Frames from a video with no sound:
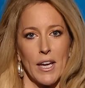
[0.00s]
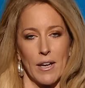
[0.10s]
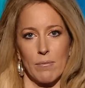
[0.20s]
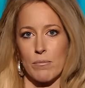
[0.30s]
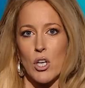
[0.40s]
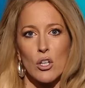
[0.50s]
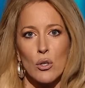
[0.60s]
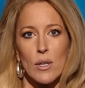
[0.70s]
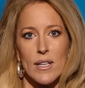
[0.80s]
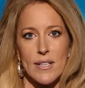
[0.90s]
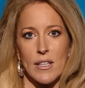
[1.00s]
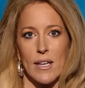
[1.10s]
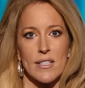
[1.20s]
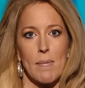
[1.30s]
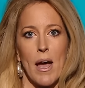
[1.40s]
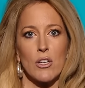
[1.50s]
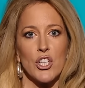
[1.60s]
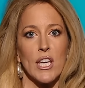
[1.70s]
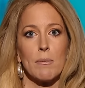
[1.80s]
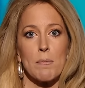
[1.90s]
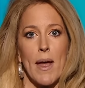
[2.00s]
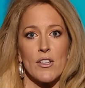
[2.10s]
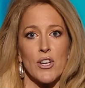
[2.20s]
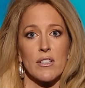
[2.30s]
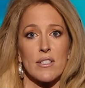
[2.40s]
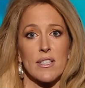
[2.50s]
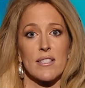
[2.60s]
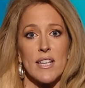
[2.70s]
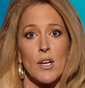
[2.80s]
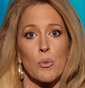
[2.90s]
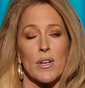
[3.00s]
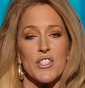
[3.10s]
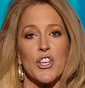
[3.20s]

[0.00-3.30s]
and clueless, and yet somehow she keeps managing to succeed, whereas